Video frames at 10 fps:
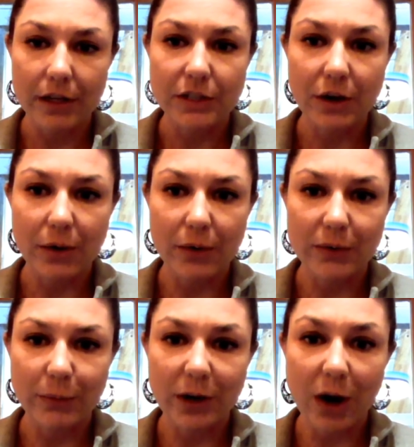So
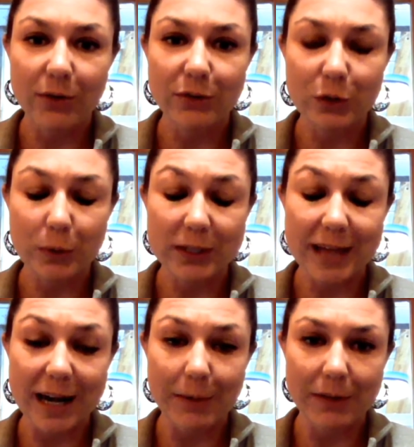we are super
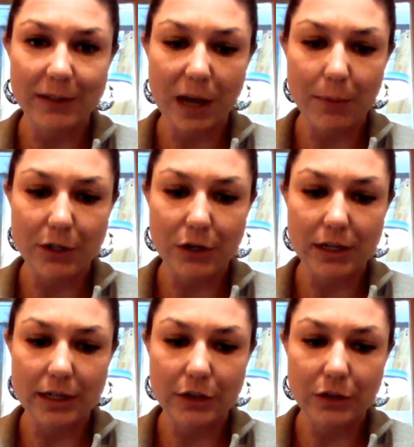excited about this
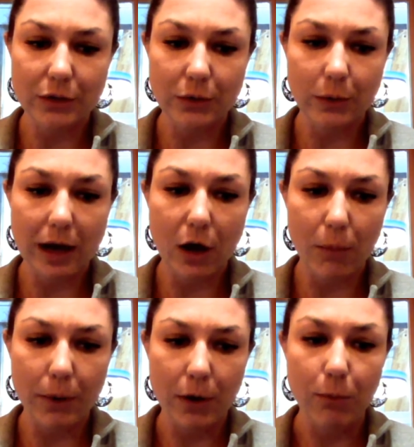opportunity to
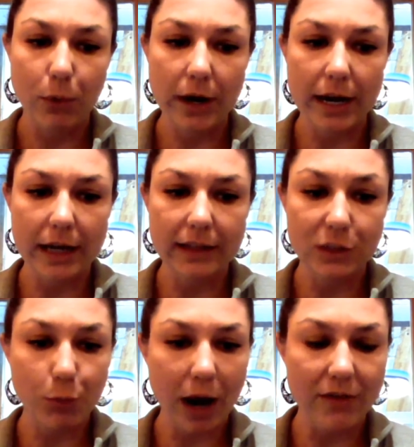help bring
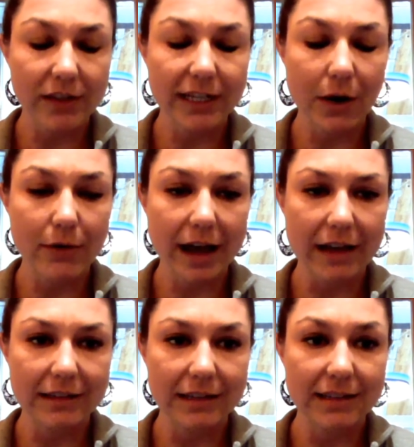these privately owned
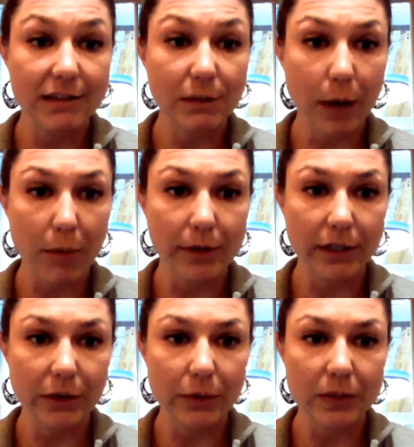assets into public
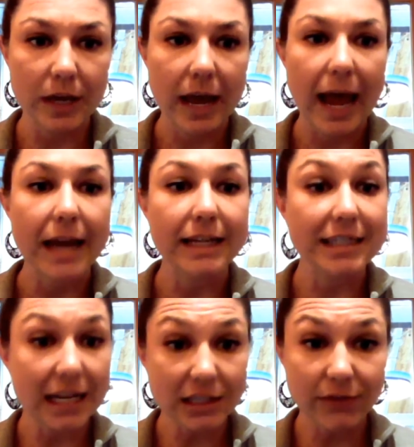use and
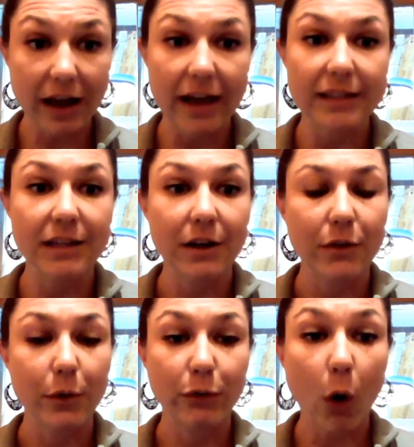incentivize
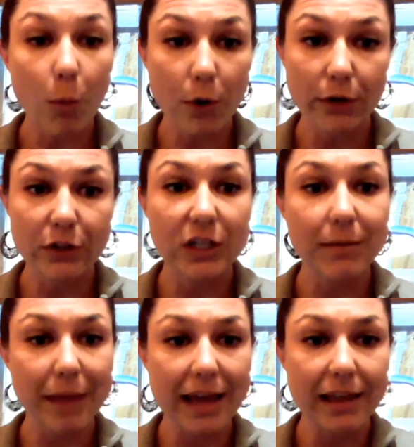those homeowners to
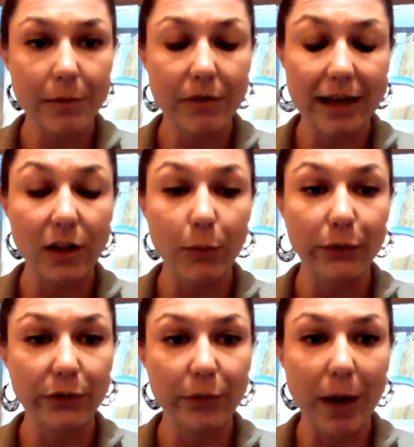make them
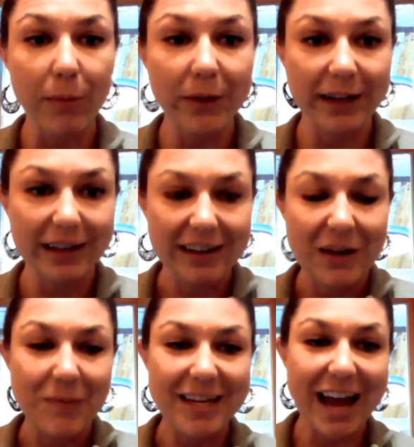available to the public.
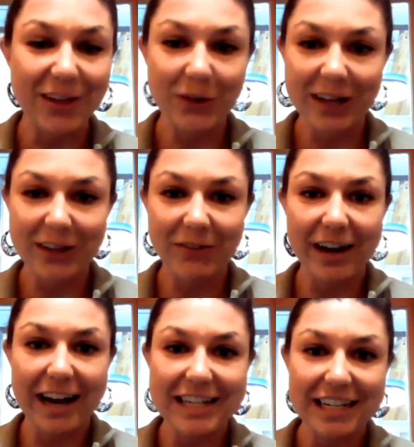But yeah, you got the
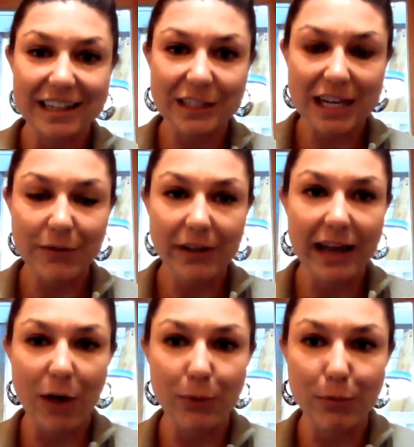right idea. This can really
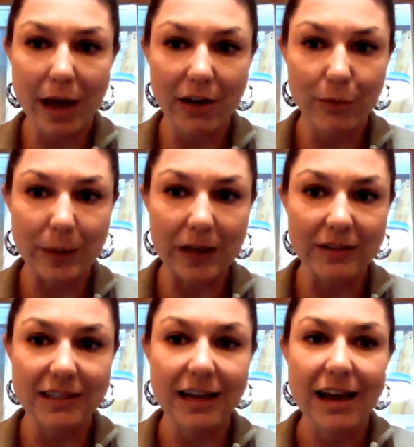help you pay your
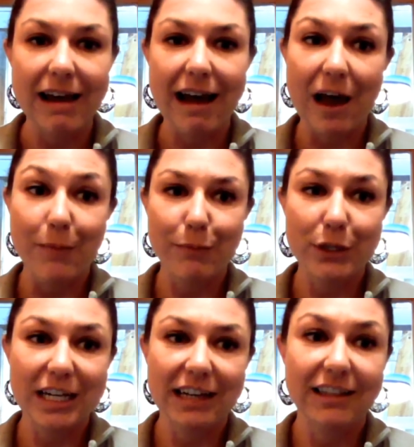bills,
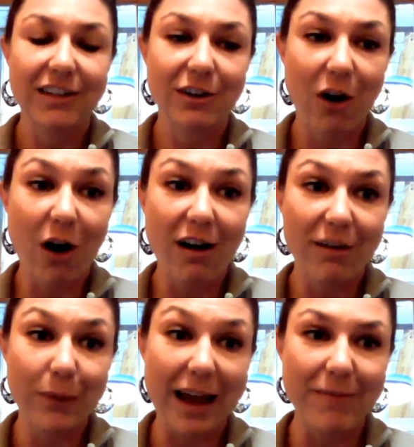particularly your
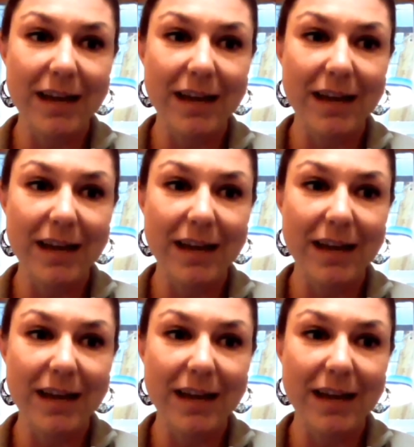car payment.